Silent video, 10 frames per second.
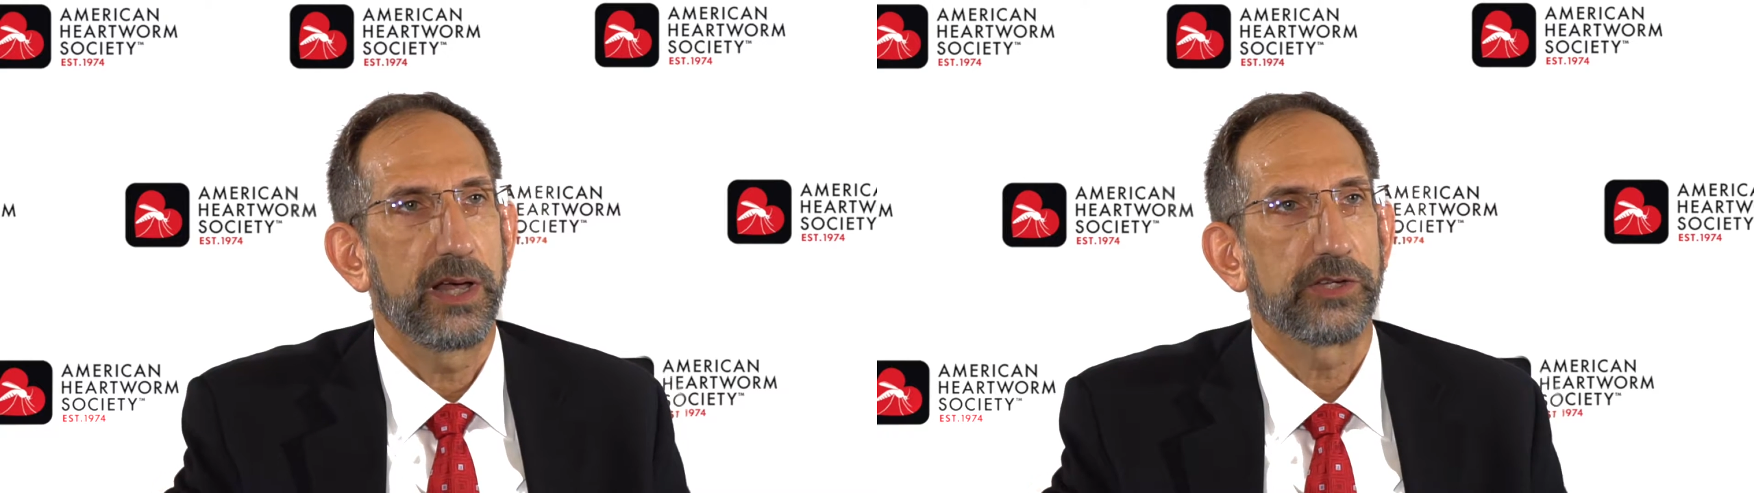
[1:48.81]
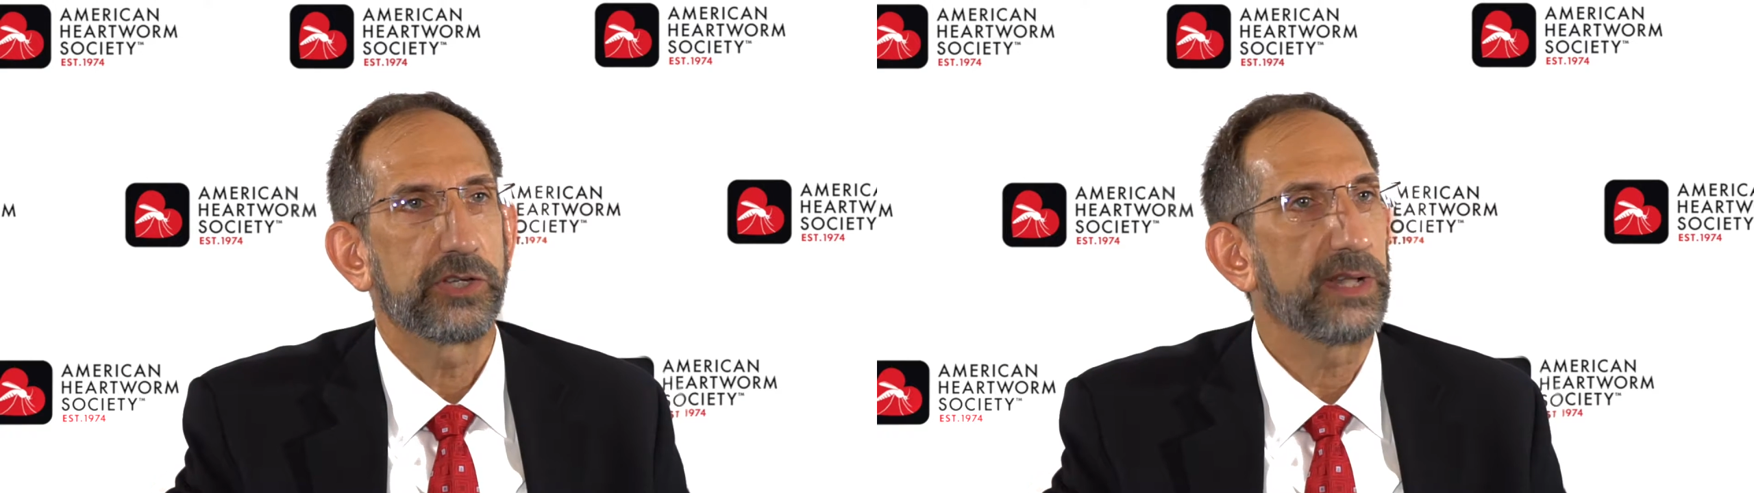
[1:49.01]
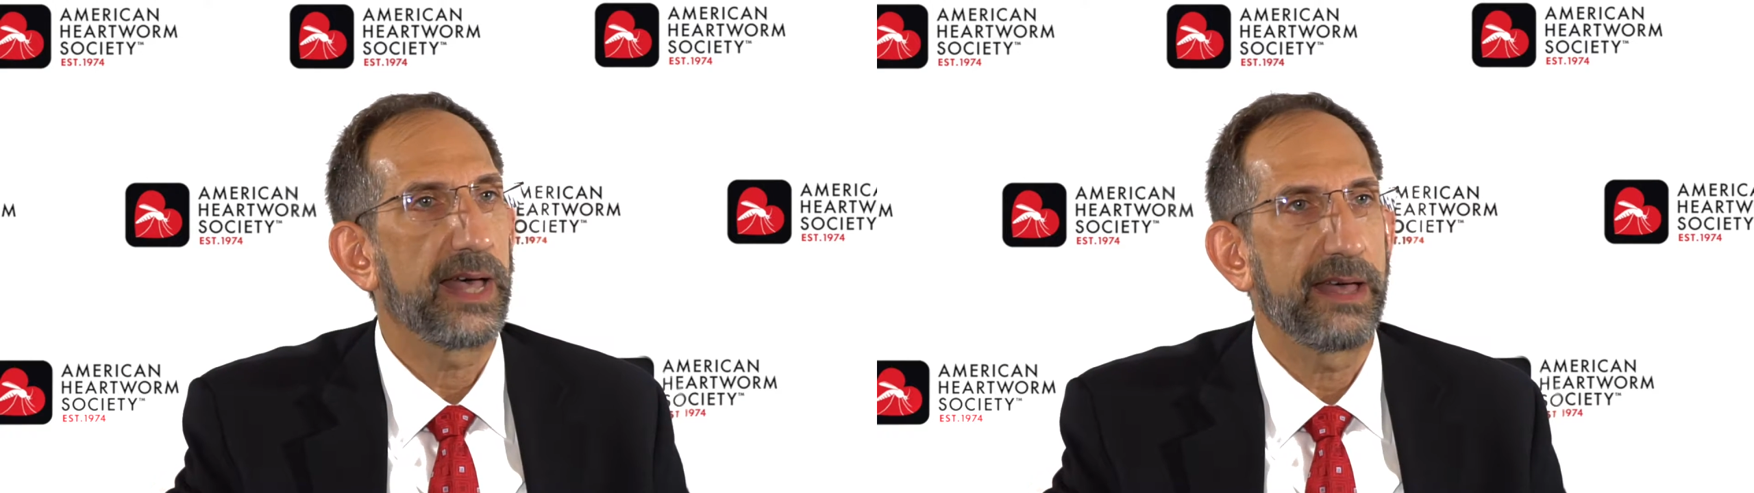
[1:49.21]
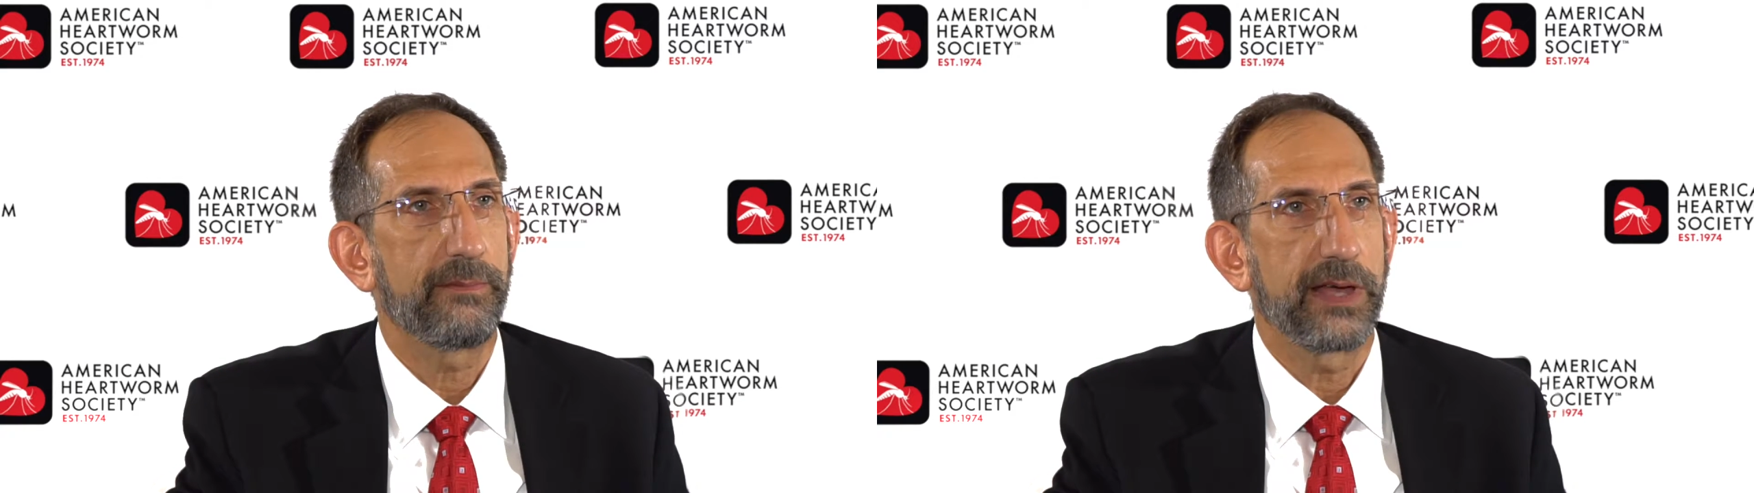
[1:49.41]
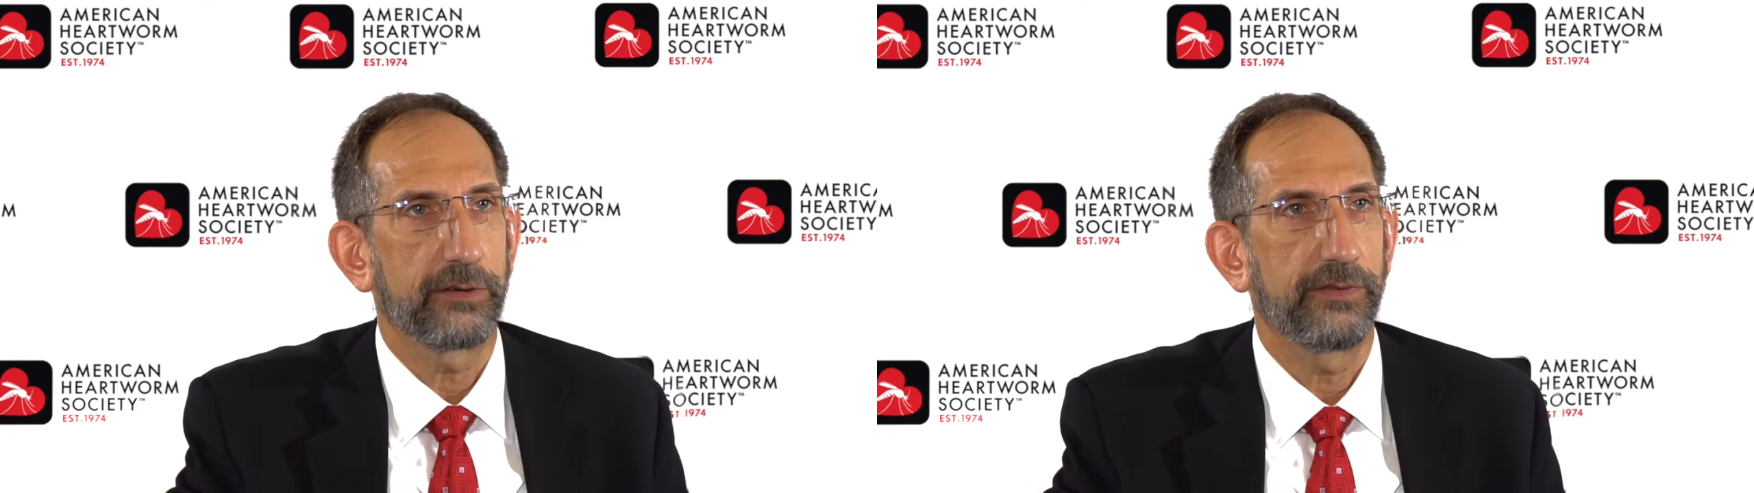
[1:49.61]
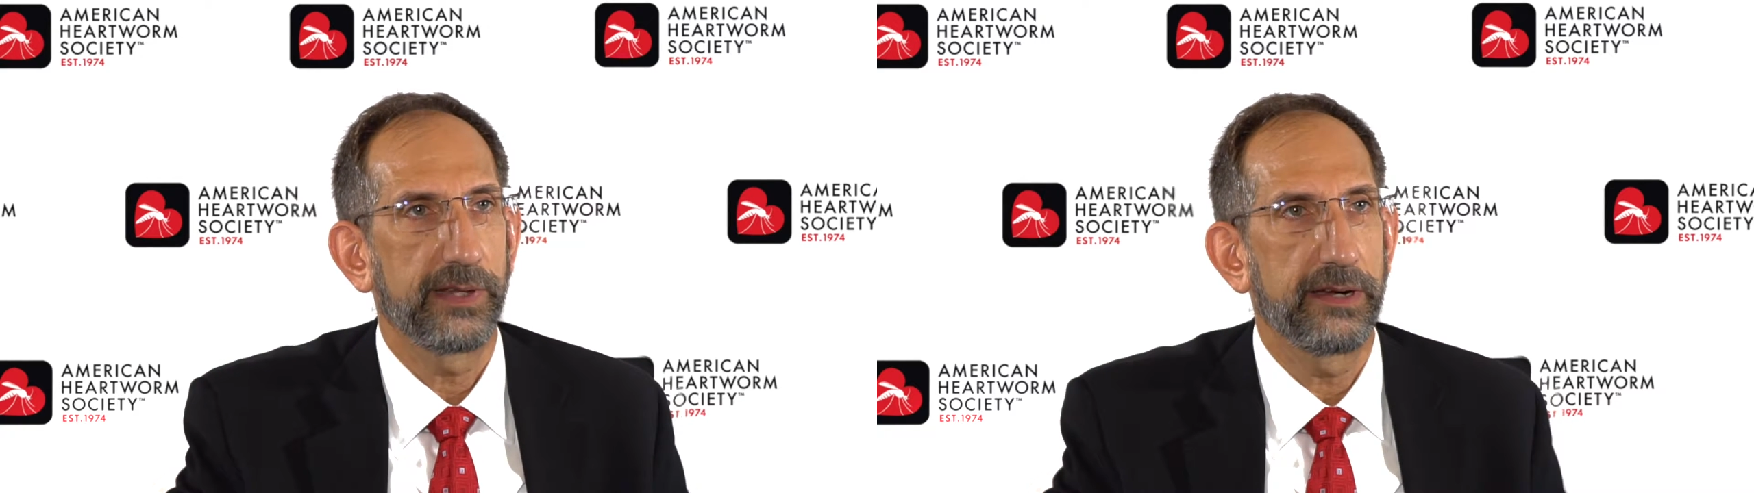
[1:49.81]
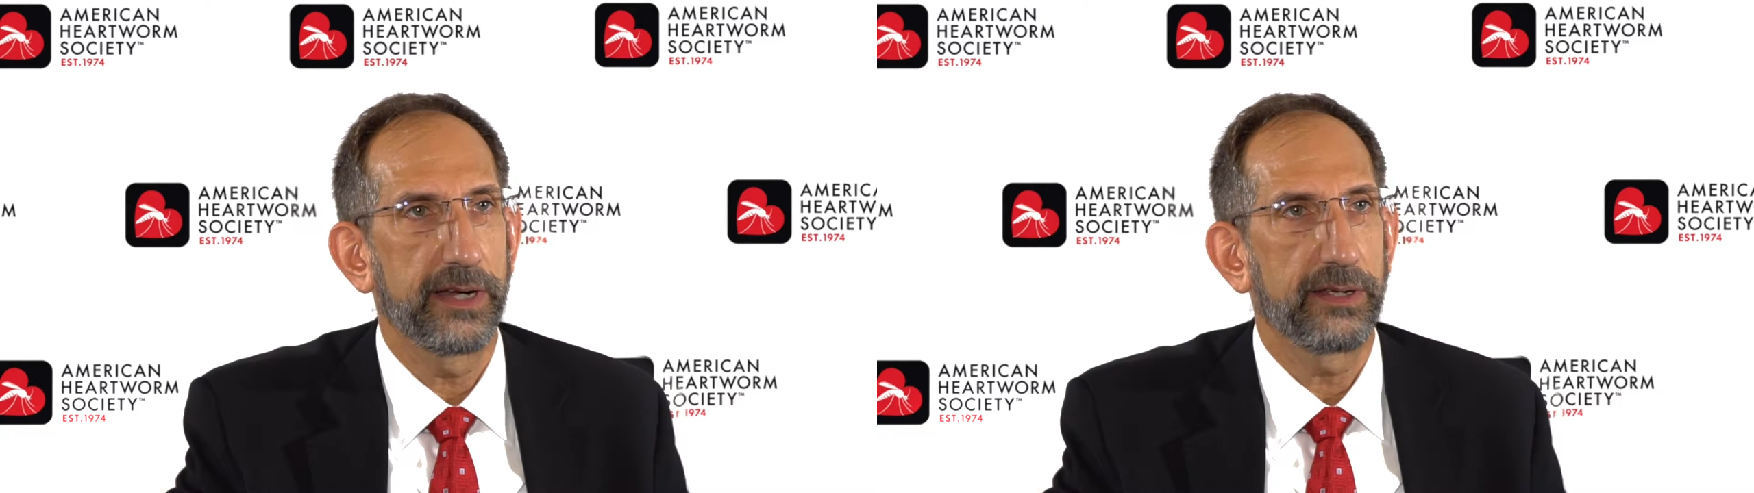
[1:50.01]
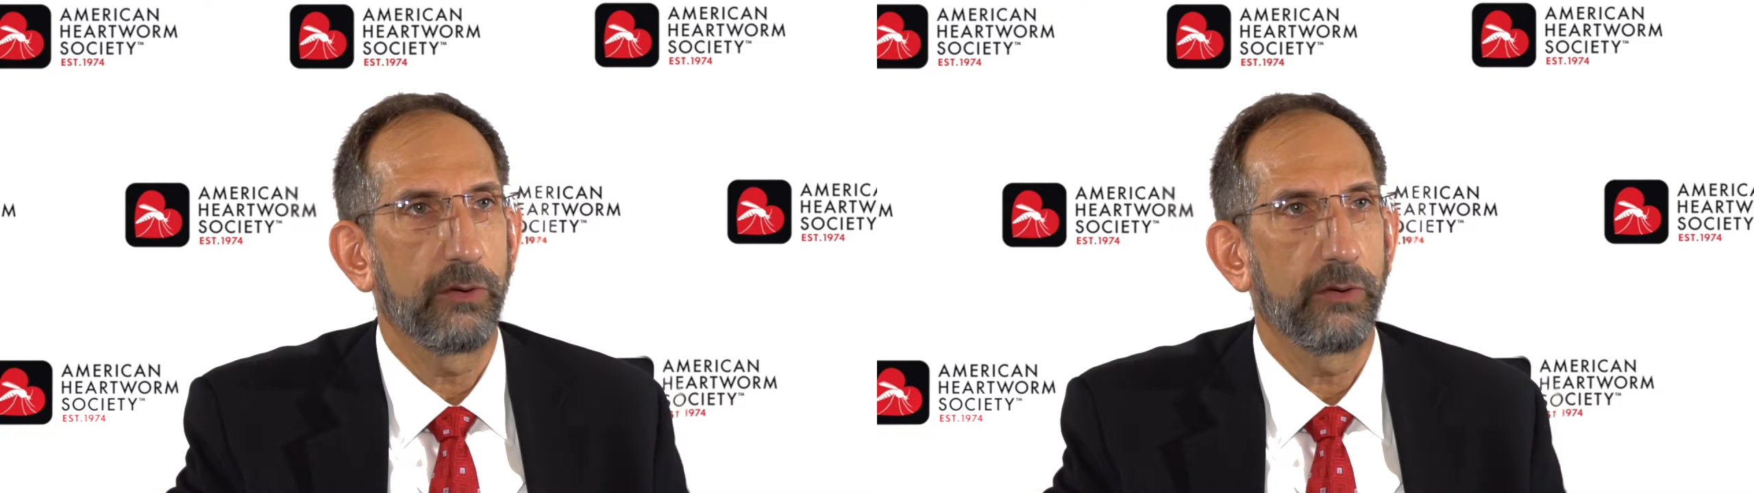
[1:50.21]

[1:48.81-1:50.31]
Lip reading: should not have microfilaria,